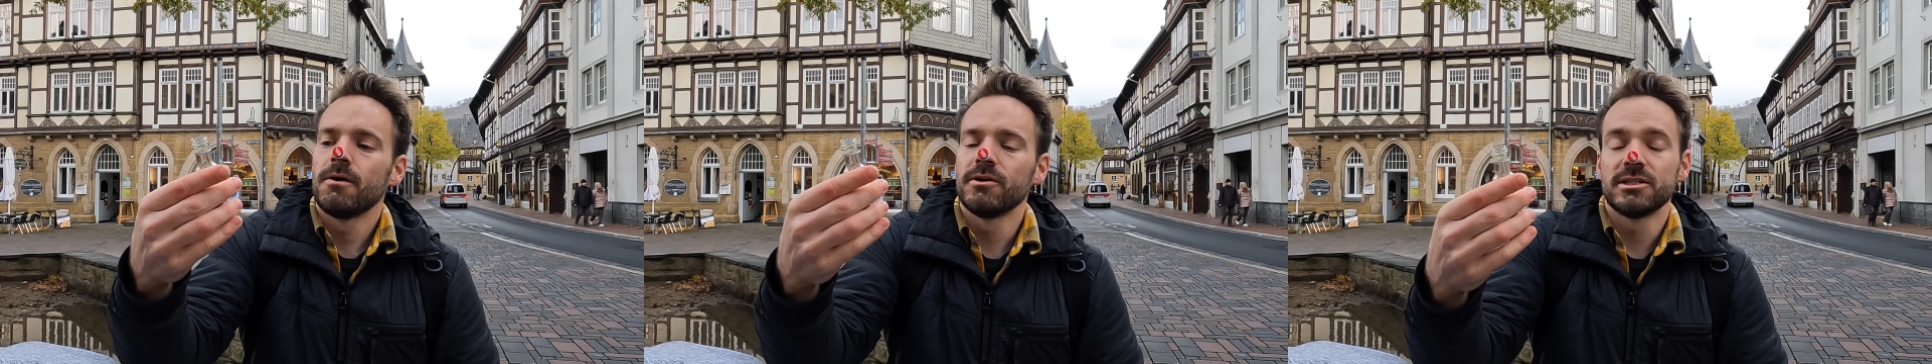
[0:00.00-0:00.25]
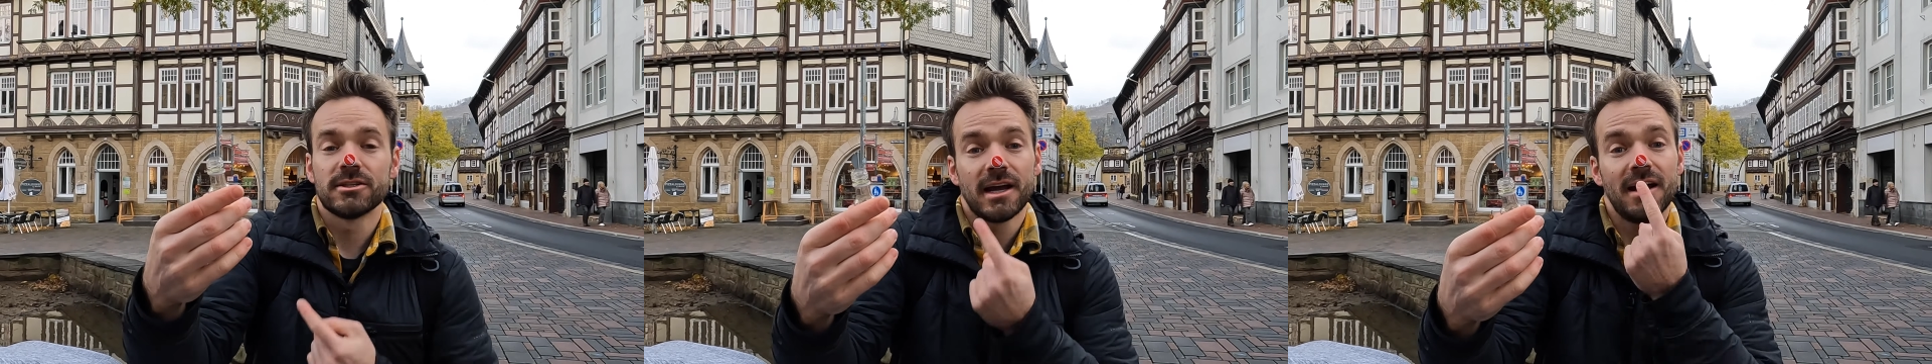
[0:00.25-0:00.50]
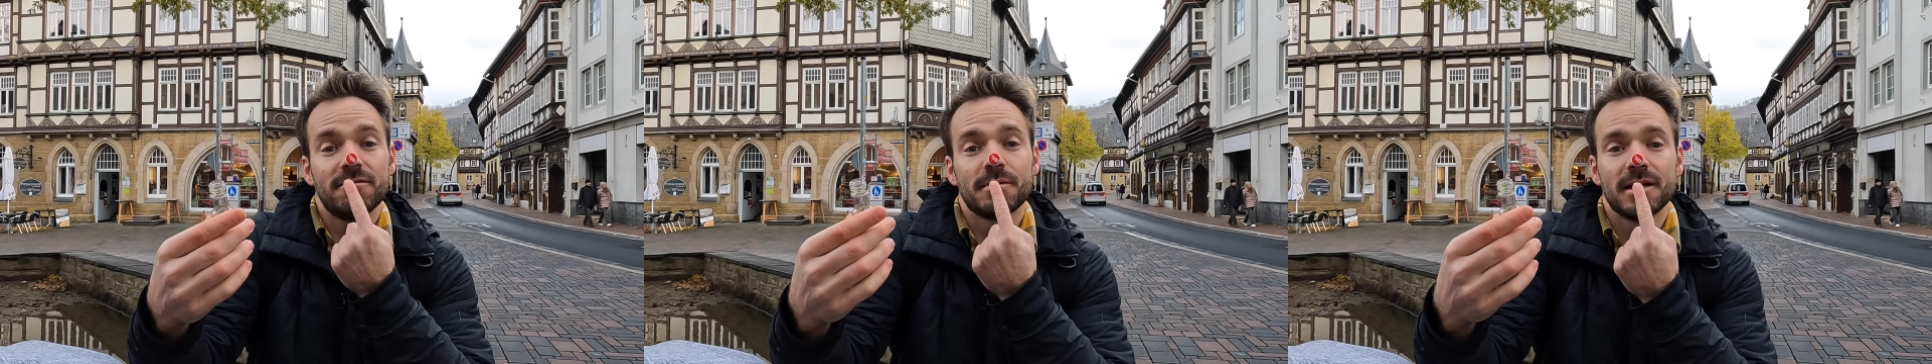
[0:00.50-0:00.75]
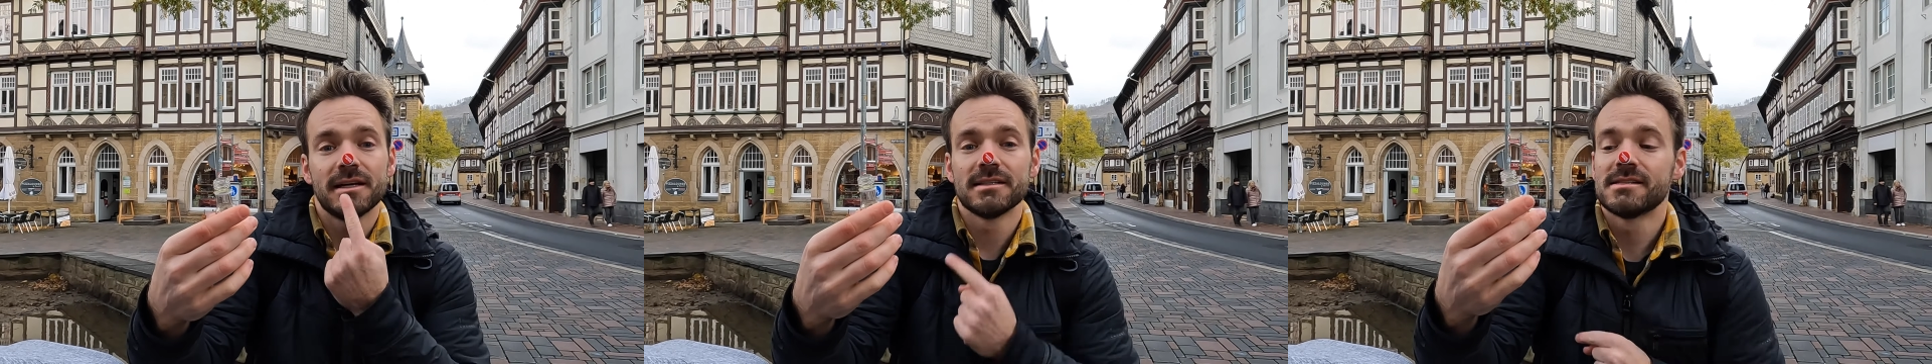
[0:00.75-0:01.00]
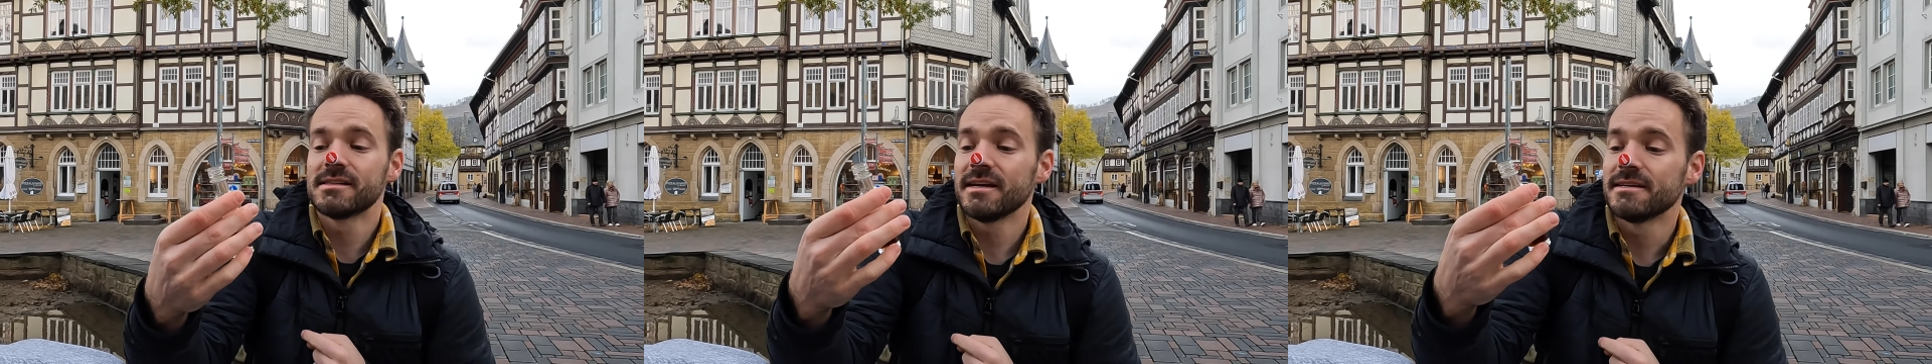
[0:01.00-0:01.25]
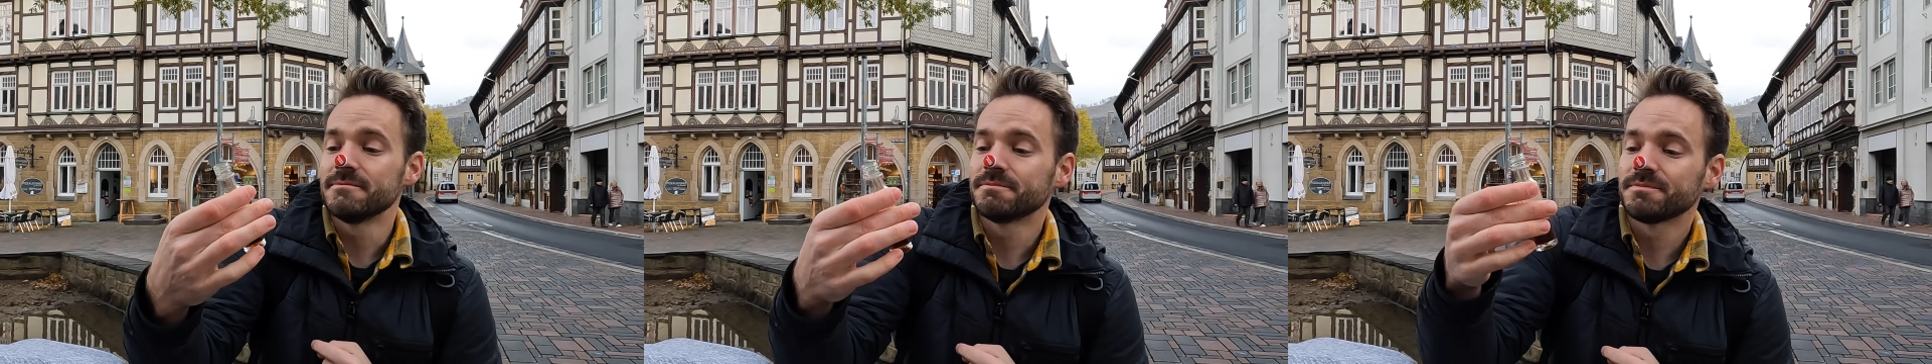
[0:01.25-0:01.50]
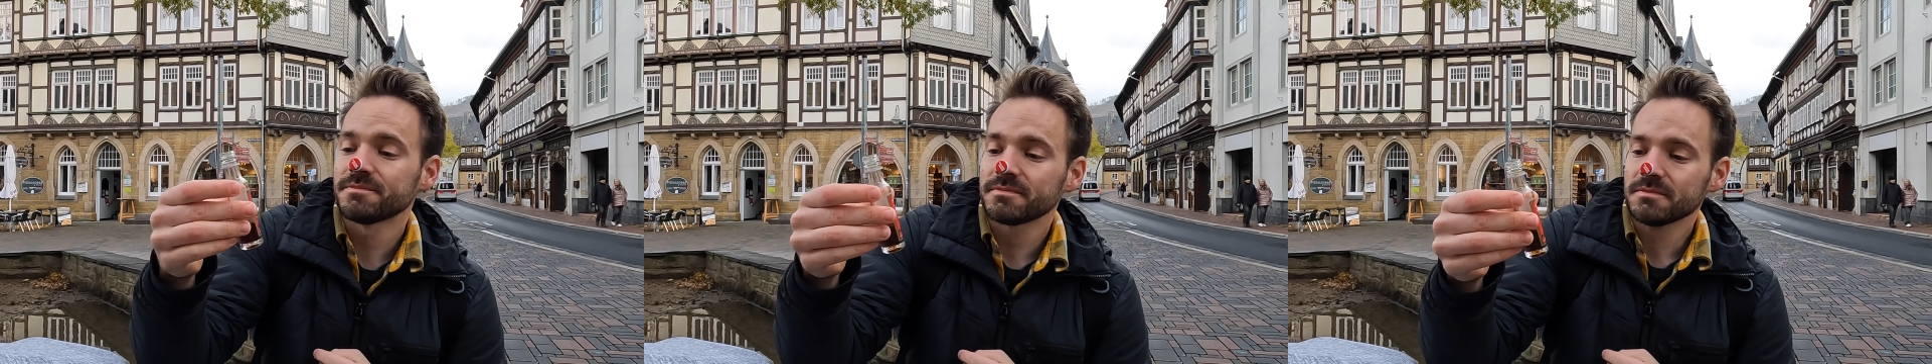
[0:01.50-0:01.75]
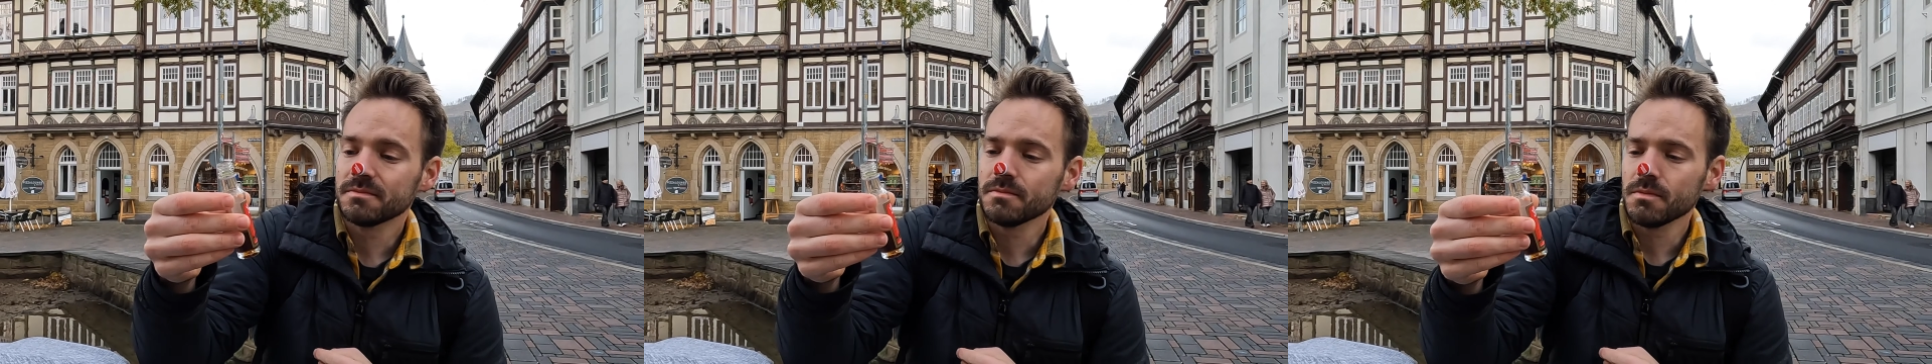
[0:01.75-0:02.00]
only took half, but hey, it stayed.
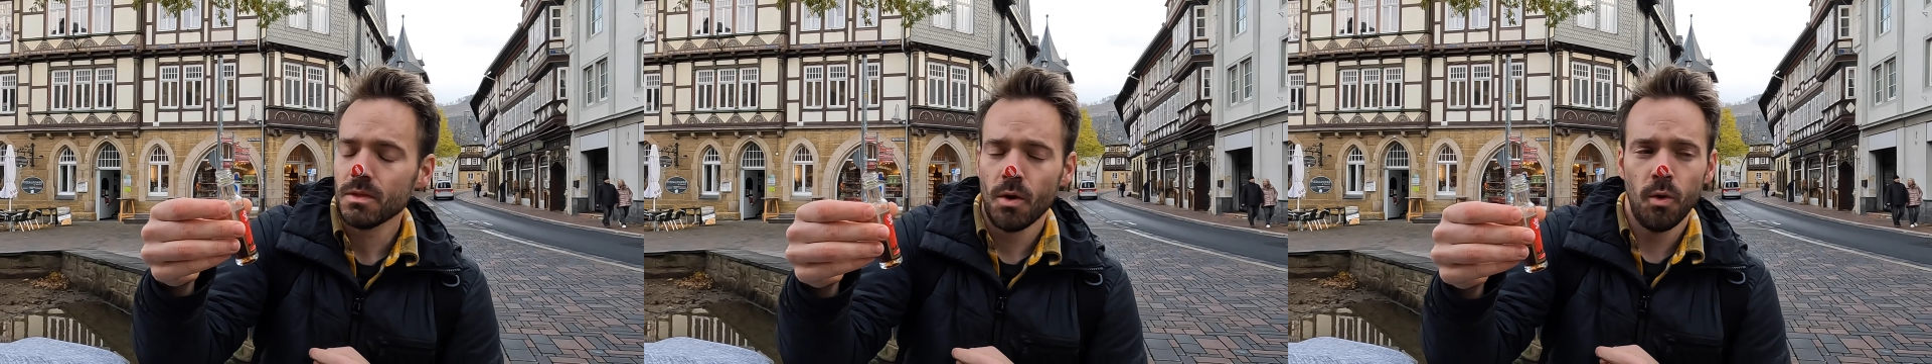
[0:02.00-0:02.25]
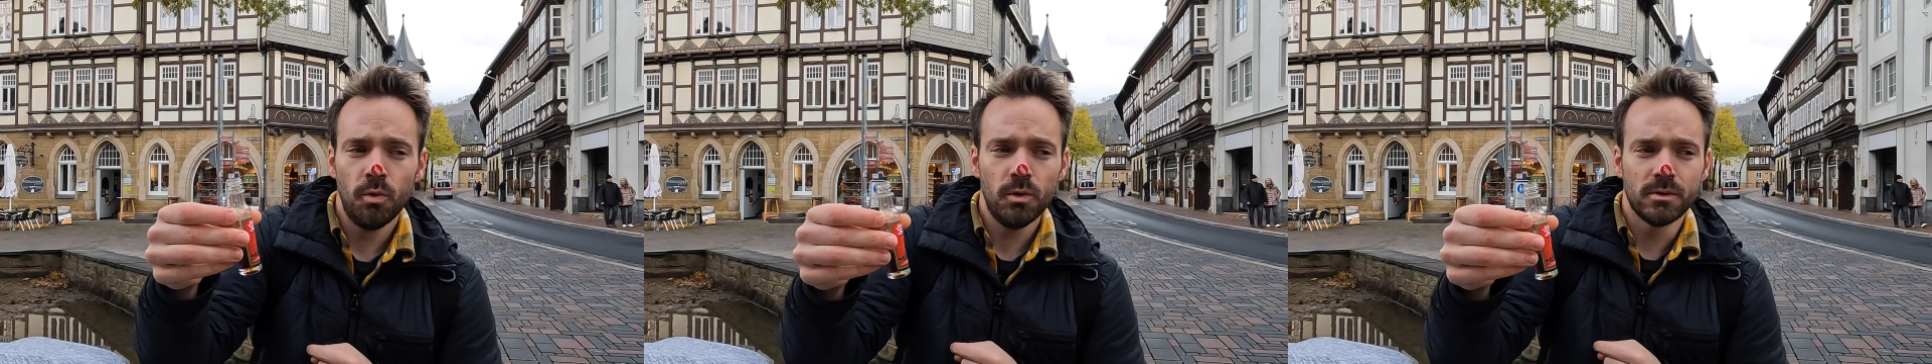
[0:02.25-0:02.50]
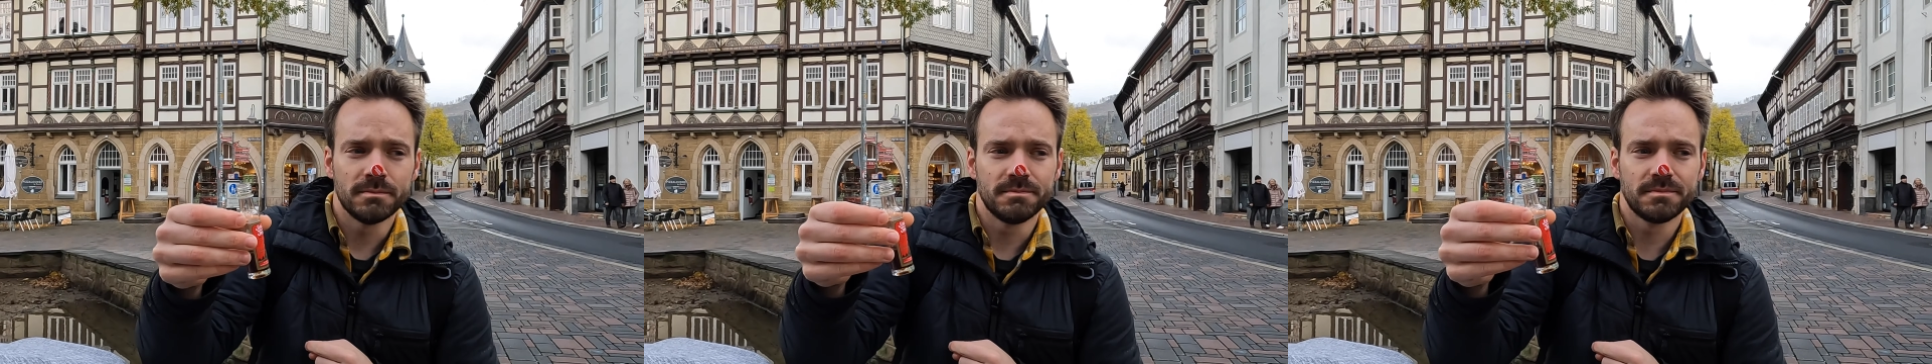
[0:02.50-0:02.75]
Woo.